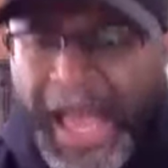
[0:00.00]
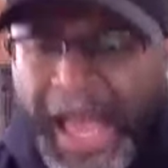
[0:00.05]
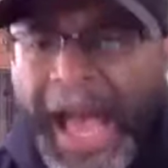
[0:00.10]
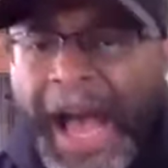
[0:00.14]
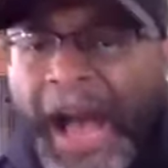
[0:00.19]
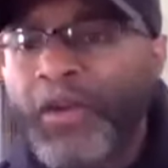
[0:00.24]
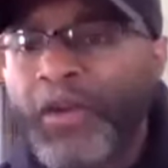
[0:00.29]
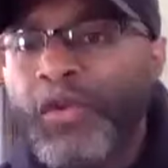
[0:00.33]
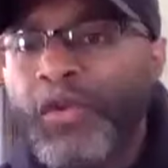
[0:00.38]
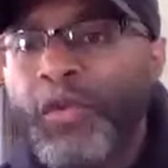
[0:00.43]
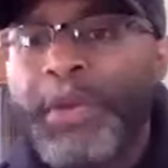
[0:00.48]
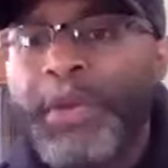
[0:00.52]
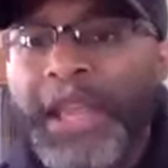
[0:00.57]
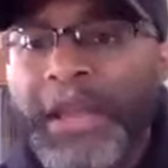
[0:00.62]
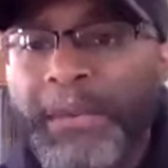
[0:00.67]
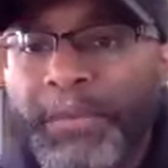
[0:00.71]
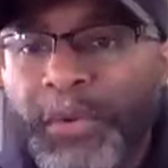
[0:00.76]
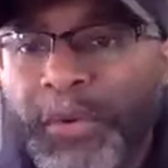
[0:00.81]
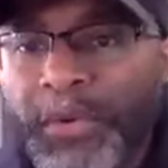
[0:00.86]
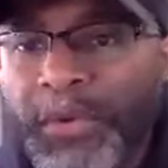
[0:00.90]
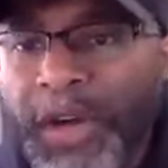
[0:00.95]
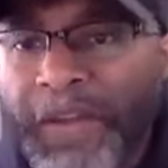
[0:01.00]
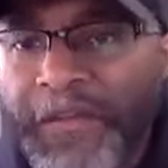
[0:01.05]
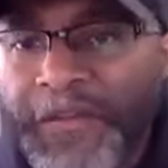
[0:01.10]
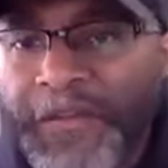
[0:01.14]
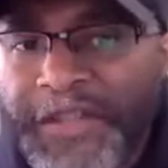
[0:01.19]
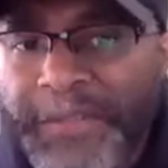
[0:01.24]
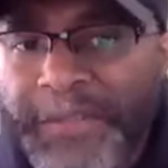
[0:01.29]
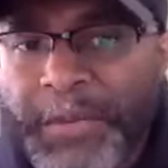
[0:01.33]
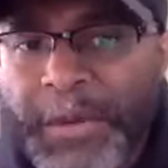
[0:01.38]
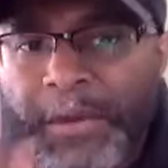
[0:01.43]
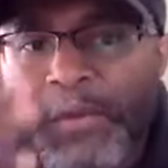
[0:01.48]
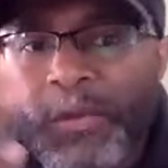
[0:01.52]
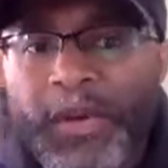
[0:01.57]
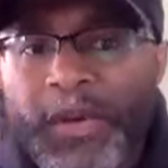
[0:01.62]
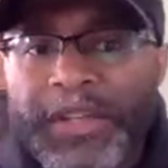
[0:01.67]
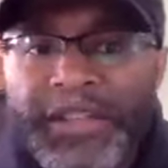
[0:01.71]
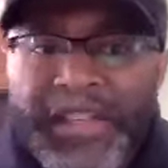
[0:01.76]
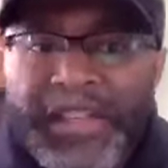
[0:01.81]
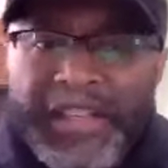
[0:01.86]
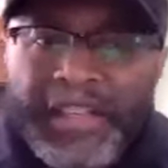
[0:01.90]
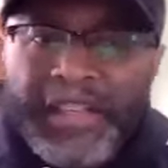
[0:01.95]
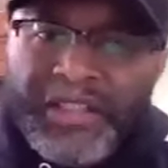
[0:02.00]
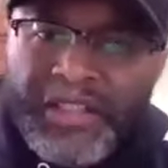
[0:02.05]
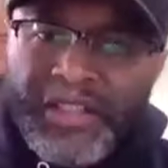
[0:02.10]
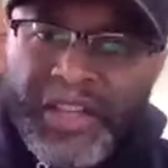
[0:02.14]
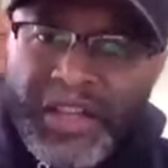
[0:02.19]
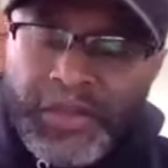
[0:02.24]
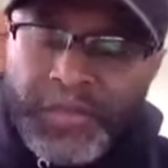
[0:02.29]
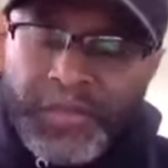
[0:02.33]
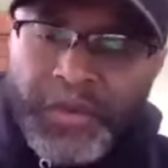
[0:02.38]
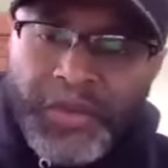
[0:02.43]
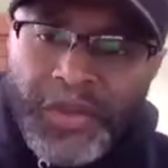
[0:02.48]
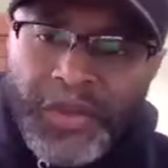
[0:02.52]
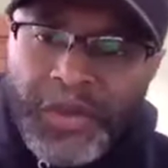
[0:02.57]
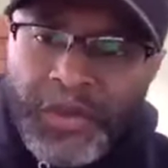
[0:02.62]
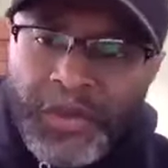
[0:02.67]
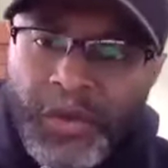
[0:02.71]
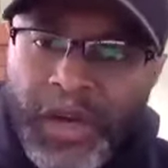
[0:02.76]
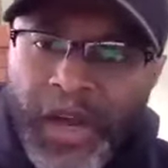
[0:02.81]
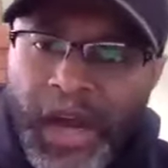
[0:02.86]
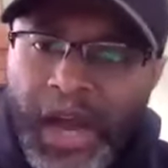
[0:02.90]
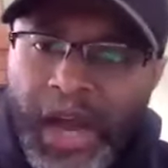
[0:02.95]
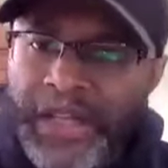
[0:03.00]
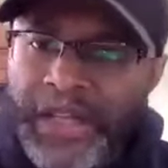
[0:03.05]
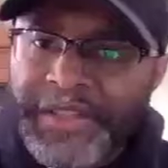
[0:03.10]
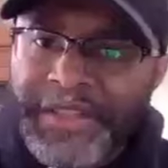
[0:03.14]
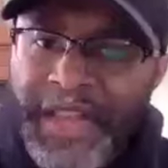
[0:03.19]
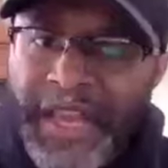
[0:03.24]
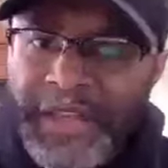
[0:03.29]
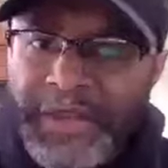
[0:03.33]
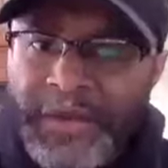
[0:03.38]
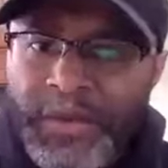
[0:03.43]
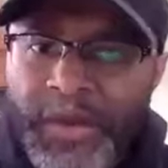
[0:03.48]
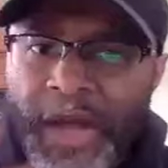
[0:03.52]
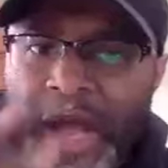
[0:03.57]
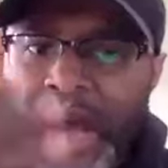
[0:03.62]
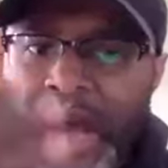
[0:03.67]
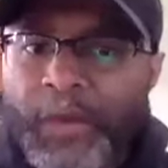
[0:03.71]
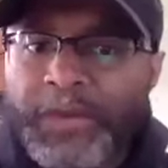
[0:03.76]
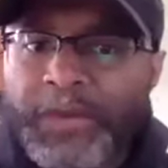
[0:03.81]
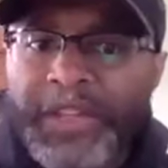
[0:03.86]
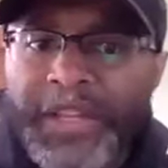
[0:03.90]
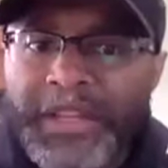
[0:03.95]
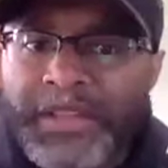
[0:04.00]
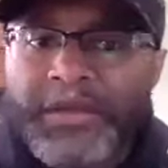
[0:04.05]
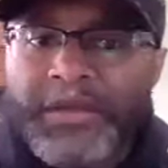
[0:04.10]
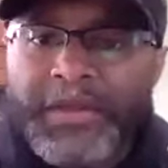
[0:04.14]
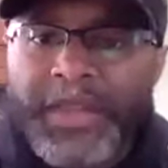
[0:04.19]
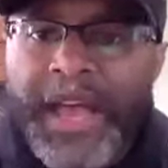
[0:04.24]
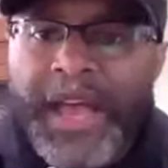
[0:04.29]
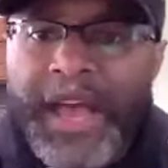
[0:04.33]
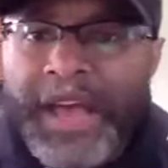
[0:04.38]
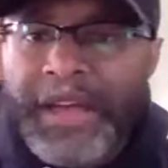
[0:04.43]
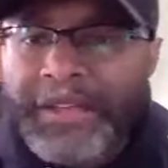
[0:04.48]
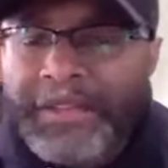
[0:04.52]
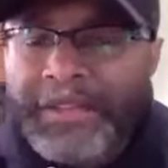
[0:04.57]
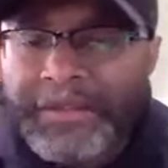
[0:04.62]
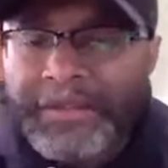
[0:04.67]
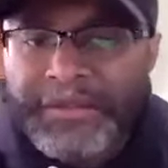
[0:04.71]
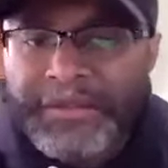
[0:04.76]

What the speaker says: How do people, if people want to get in touch with you or contact you, how would they do that?